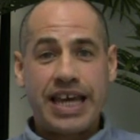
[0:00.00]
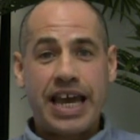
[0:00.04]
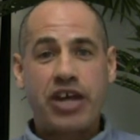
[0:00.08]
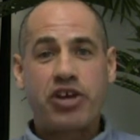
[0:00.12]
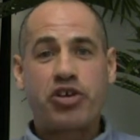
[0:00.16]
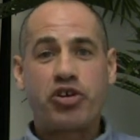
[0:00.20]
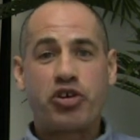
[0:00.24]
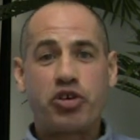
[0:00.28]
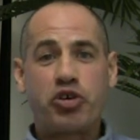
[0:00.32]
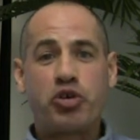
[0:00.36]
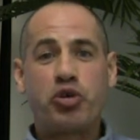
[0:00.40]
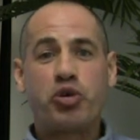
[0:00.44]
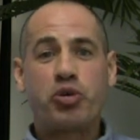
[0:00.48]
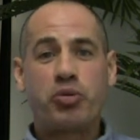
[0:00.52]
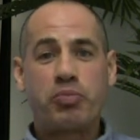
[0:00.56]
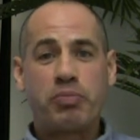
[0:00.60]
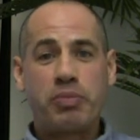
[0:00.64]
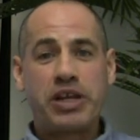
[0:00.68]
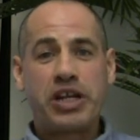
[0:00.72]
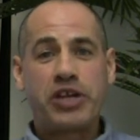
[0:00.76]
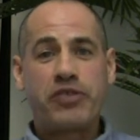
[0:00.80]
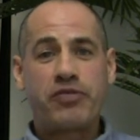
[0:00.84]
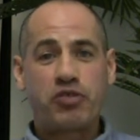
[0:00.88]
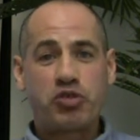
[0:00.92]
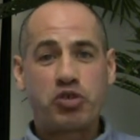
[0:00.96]
get your
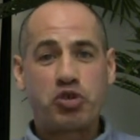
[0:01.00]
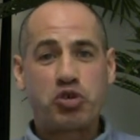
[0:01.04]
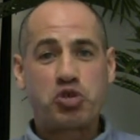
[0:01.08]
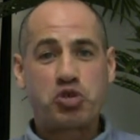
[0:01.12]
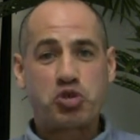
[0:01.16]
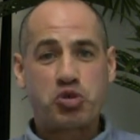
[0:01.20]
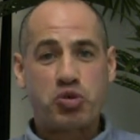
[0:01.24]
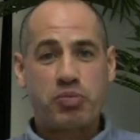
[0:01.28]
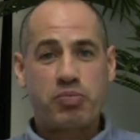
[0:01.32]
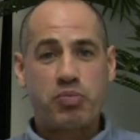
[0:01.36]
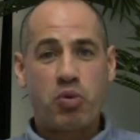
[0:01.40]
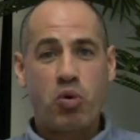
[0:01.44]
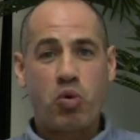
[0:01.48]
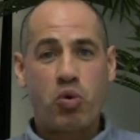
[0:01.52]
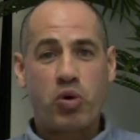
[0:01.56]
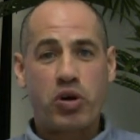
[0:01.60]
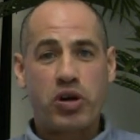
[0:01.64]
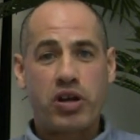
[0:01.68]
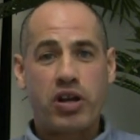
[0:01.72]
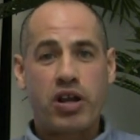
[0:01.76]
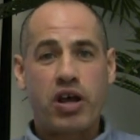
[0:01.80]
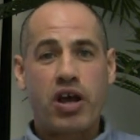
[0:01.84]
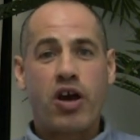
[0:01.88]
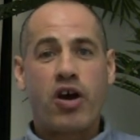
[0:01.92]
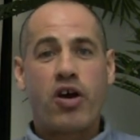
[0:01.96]
meaningful use
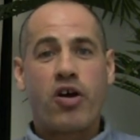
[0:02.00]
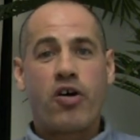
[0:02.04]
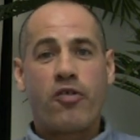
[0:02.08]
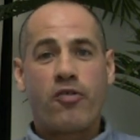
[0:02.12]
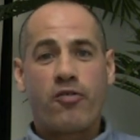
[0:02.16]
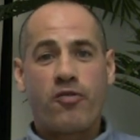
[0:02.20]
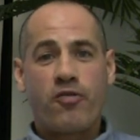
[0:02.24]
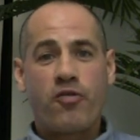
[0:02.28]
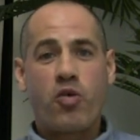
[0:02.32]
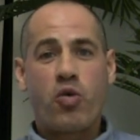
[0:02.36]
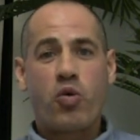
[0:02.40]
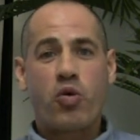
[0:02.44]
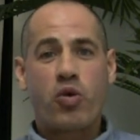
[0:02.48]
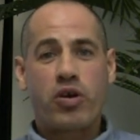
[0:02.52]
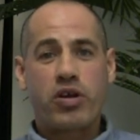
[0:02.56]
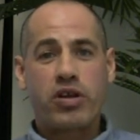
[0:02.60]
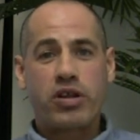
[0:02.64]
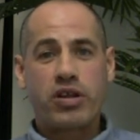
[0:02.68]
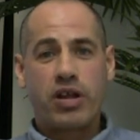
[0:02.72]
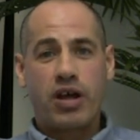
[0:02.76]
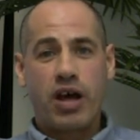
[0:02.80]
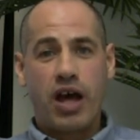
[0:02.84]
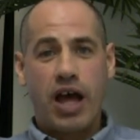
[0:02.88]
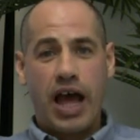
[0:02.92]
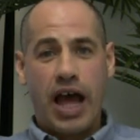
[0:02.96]
report
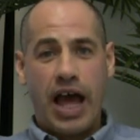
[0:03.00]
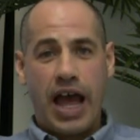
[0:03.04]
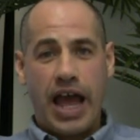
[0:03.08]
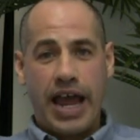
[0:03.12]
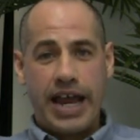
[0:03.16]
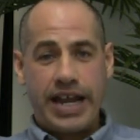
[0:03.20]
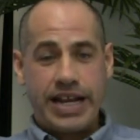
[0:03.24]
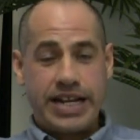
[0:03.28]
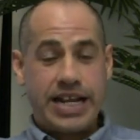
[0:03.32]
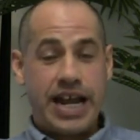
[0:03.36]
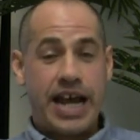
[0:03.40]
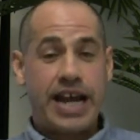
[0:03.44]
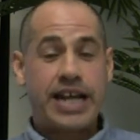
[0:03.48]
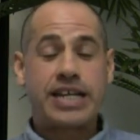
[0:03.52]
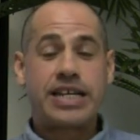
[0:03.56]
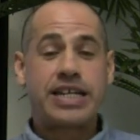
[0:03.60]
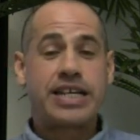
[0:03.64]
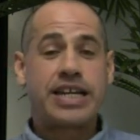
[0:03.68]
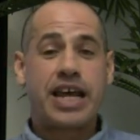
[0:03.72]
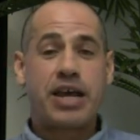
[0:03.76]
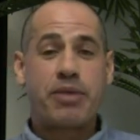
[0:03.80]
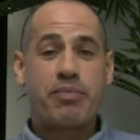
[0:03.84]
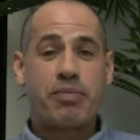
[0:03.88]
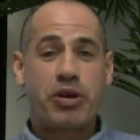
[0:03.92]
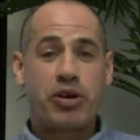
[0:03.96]
for a
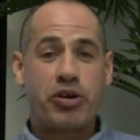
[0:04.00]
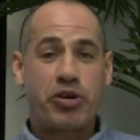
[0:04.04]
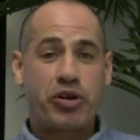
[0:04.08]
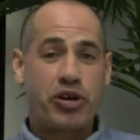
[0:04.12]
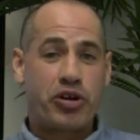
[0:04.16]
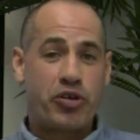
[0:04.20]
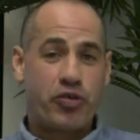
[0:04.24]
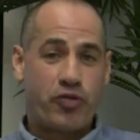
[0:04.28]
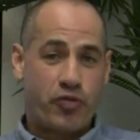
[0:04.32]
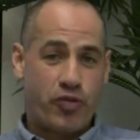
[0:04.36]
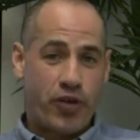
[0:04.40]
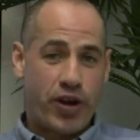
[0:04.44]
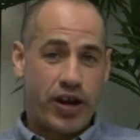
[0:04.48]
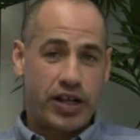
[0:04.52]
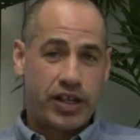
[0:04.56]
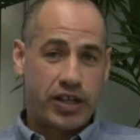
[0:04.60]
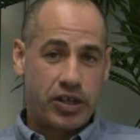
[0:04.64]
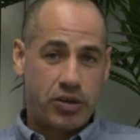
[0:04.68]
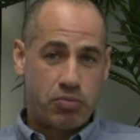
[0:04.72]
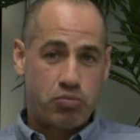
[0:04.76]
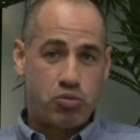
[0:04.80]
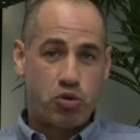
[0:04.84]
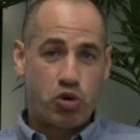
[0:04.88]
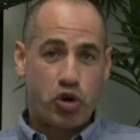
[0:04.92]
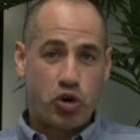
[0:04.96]
90-day period, or frankly,
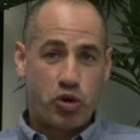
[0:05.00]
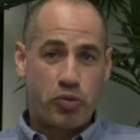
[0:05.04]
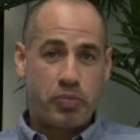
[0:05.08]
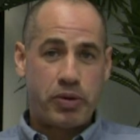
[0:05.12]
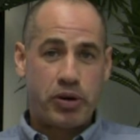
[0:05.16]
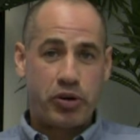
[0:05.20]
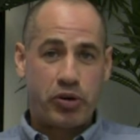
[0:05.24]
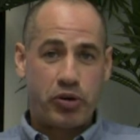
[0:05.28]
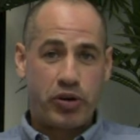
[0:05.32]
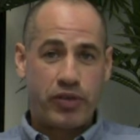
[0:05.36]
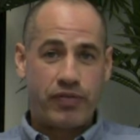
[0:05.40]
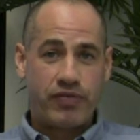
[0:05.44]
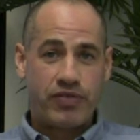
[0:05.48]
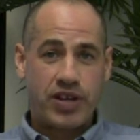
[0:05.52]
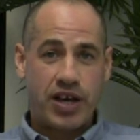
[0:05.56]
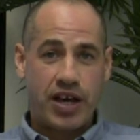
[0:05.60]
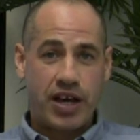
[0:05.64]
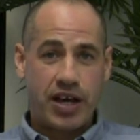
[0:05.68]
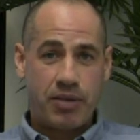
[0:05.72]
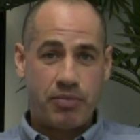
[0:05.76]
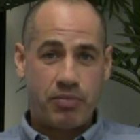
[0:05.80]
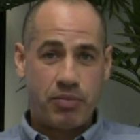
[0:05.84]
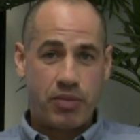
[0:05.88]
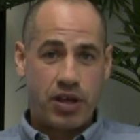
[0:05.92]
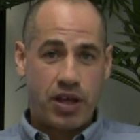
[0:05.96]
a broader period of
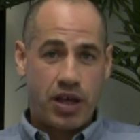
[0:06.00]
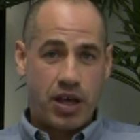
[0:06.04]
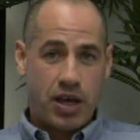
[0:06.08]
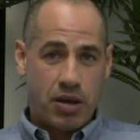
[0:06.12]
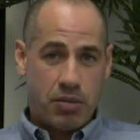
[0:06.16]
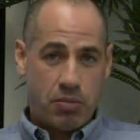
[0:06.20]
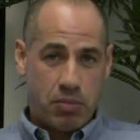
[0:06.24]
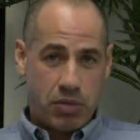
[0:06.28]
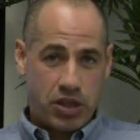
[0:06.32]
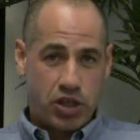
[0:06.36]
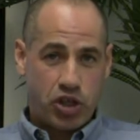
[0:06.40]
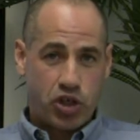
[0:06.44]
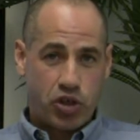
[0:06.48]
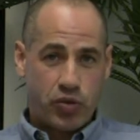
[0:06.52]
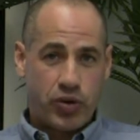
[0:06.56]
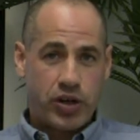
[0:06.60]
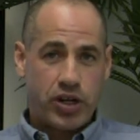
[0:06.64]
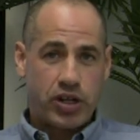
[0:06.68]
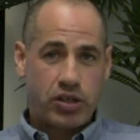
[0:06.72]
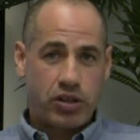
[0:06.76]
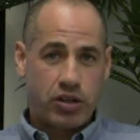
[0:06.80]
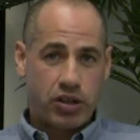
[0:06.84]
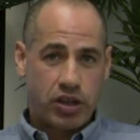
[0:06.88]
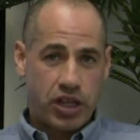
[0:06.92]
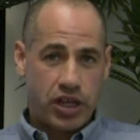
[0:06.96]
time. But the
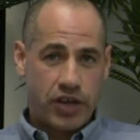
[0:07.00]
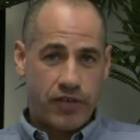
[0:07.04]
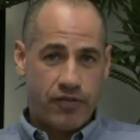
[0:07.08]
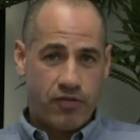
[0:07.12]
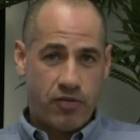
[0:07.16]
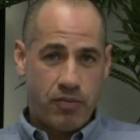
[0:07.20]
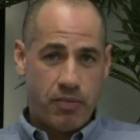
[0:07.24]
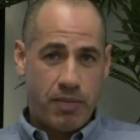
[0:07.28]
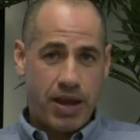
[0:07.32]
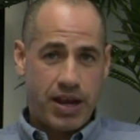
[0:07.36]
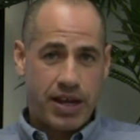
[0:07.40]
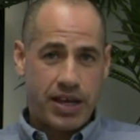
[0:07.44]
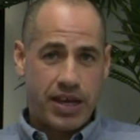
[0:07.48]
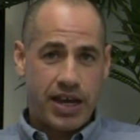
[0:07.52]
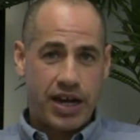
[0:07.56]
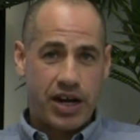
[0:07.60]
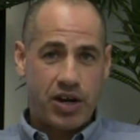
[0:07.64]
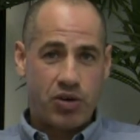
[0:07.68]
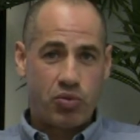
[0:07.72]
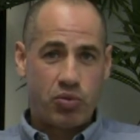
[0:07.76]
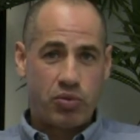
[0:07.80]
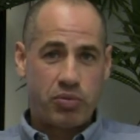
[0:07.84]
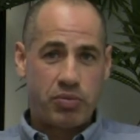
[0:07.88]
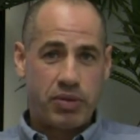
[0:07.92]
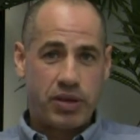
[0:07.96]
critical thing for
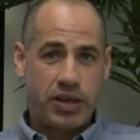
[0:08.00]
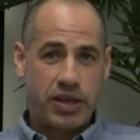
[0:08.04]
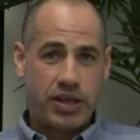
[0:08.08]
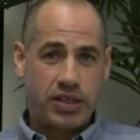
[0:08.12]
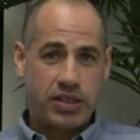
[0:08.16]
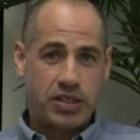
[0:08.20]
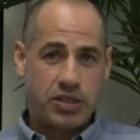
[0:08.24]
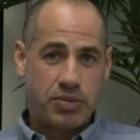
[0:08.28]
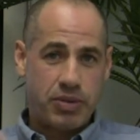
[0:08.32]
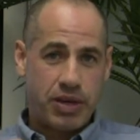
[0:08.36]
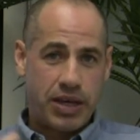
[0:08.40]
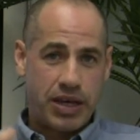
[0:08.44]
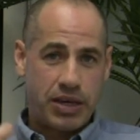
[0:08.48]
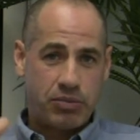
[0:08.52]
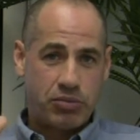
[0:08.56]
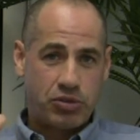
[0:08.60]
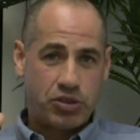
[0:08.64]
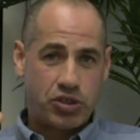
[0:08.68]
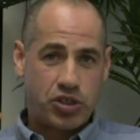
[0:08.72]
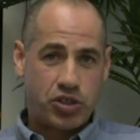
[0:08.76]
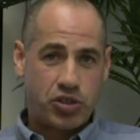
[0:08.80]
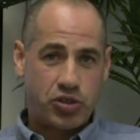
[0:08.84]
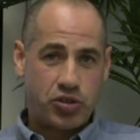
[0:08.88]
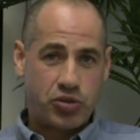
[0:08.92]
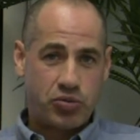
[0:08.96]
Medicare will be to be able
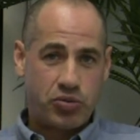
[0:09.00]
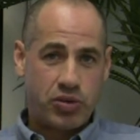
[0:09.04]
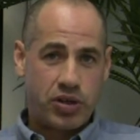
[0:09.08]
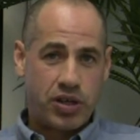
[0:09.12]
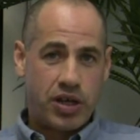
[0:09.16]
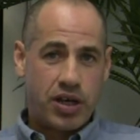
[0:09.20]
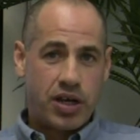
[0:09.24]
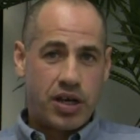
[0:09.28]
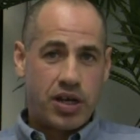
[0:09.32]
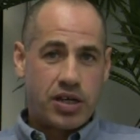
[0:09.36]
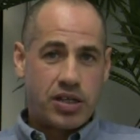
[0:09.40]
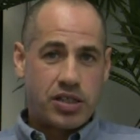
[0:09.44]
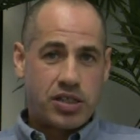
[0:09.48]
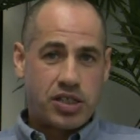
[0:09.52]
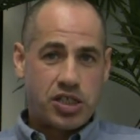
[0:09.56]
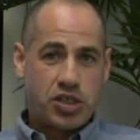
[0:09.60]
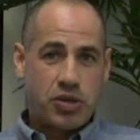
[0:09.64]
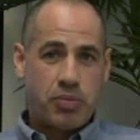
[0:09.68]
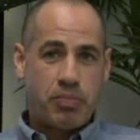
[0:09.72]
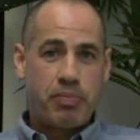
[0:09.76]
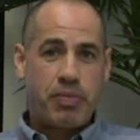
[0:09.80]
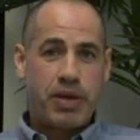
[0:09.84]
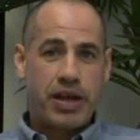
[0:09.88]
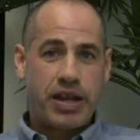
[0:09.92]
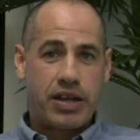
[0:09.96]
to
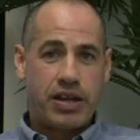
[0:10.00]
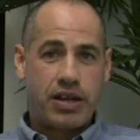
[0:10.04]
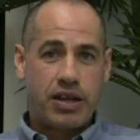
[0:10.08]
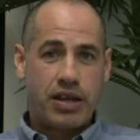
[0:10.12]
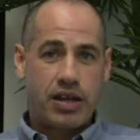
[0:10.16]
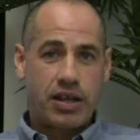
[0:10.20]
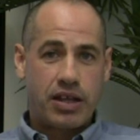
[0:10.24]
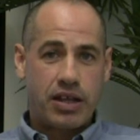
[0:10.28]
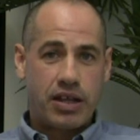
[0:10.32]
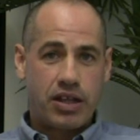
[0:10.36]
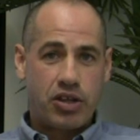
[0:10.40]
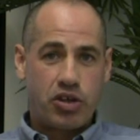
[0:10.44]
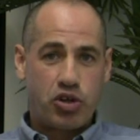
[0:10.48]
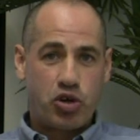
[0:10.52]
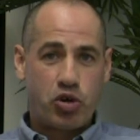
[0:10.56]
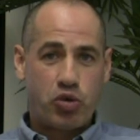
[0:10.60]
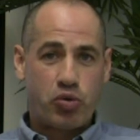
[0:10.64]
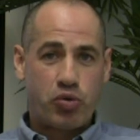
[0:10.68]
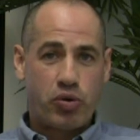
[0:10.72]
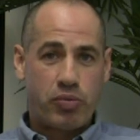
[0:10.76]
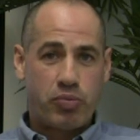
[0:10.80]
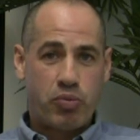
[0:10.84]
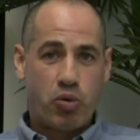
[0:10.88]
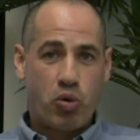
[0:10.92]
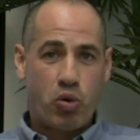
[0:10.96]
submit your
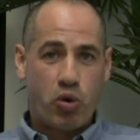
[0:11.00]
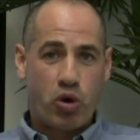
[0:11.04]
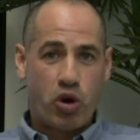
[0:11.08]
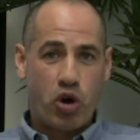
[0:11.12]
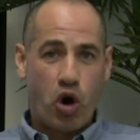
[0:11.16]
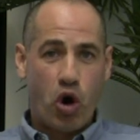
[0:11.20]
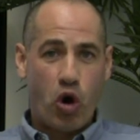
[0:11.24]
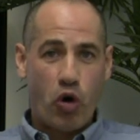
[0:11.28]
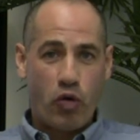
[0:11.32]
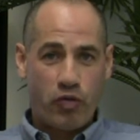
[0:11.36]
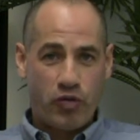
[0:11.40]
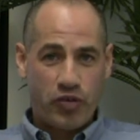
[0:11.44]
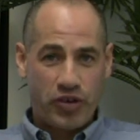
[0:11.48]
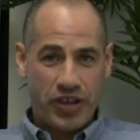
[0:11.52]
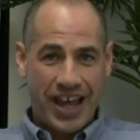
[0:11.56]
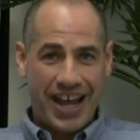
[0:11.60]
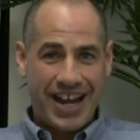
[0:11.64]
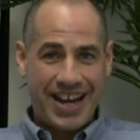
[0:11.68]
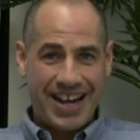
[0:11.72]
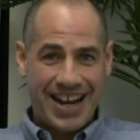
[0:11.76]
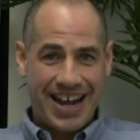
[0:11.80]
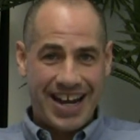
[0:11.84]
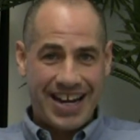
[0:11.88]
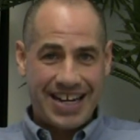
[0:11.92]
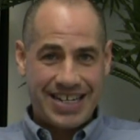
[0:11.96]
report over
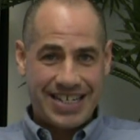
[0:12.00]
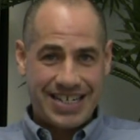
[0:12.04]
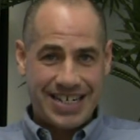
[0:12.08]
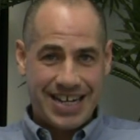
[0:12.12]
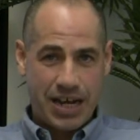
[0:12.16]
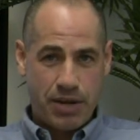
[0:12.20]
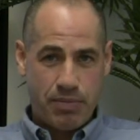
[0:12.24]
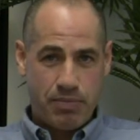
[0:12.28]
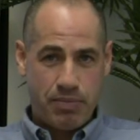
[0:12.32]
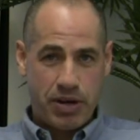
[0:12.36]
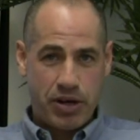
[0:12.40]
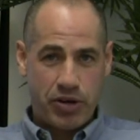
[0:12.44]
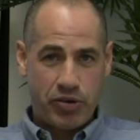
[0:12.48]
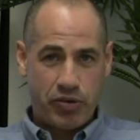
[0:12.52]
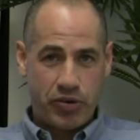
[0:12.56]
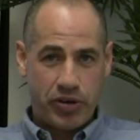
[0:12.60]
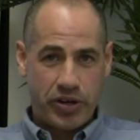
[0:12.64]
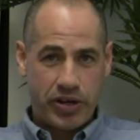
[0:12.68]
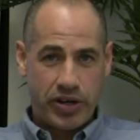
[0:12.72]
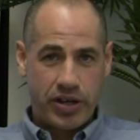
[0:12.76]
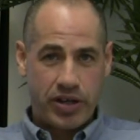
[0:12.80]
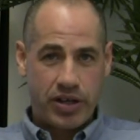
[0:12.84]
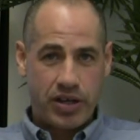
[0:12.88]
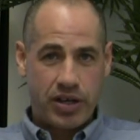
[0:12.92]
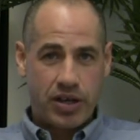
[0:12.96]
that 90-day
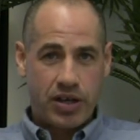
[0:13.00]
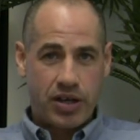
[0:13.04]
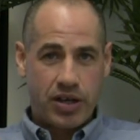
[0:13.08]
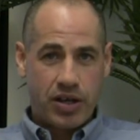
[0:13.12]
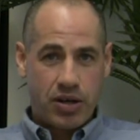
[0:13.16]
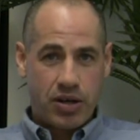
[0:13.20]
period